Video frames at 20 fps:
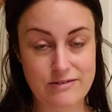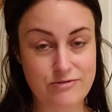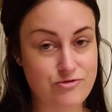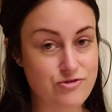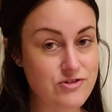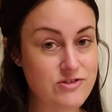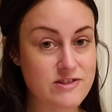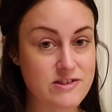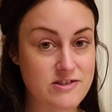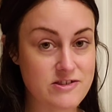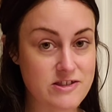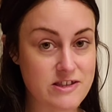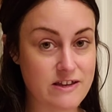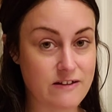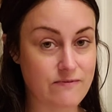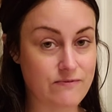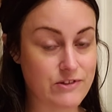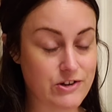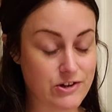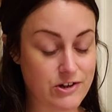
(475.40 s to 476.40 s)
just to see
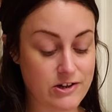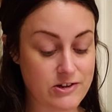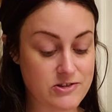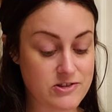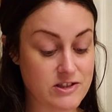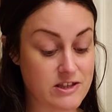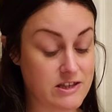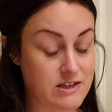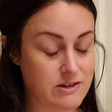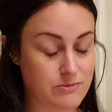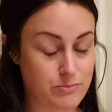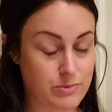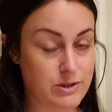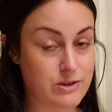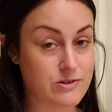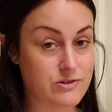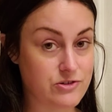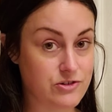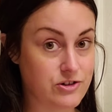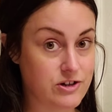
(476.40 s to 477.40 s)
if their husky can be
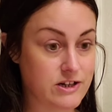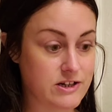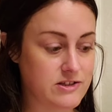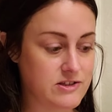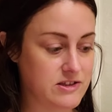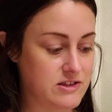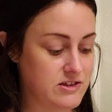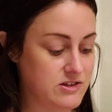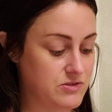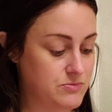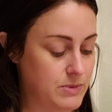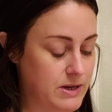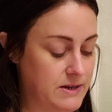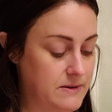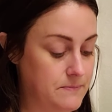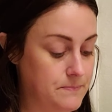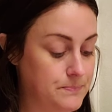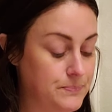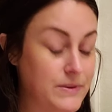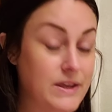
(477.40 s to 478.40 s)
as crazy as
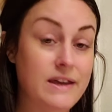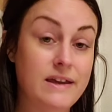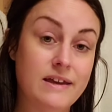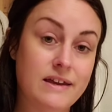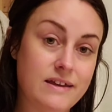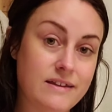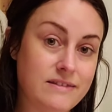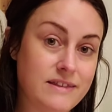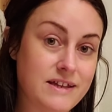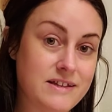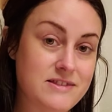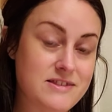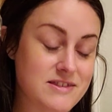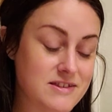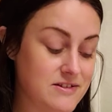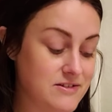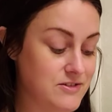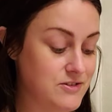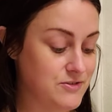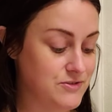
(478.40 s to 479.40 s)
mine. And that's
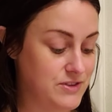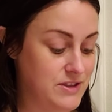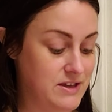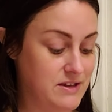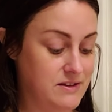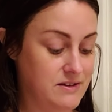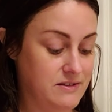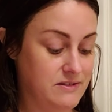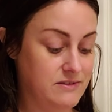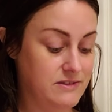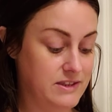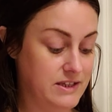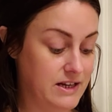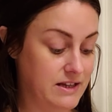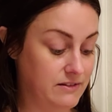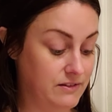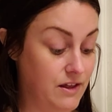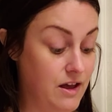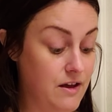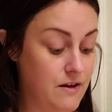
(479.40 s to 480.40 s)
the other thing that I
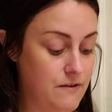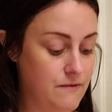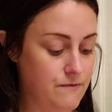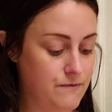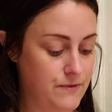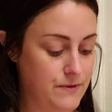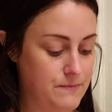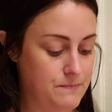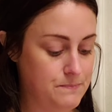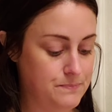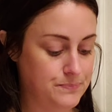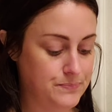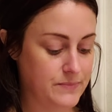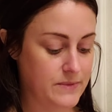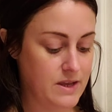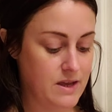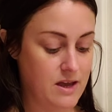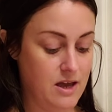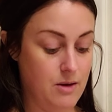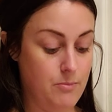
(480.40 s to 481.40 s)
love
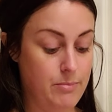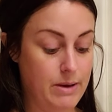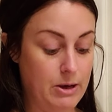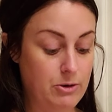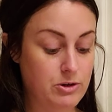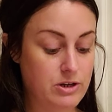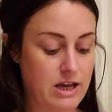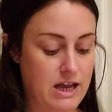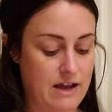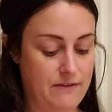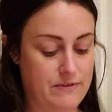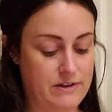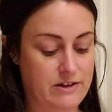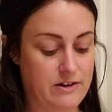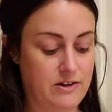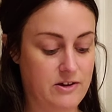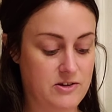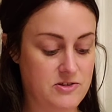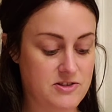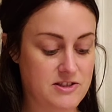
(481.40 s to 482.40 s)
about having
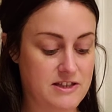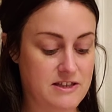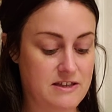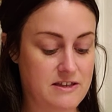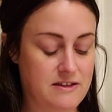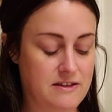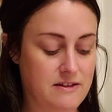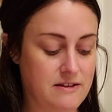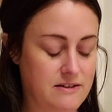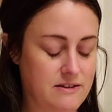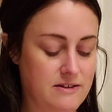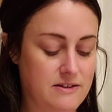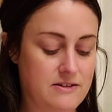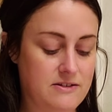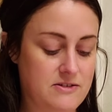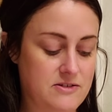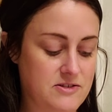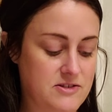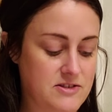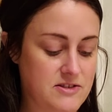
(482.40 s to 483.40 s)
a husky
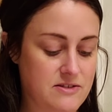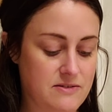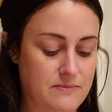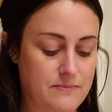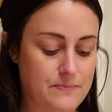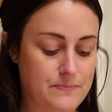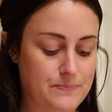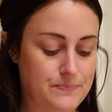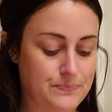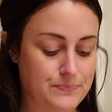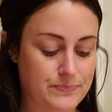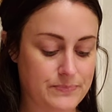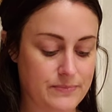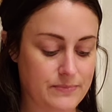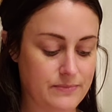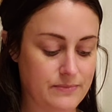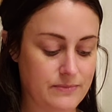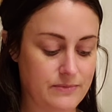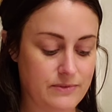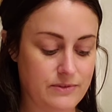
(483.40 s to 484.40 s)
is
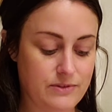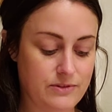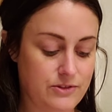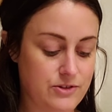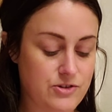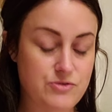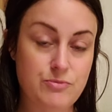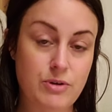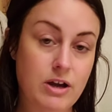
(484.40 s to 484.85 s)
there's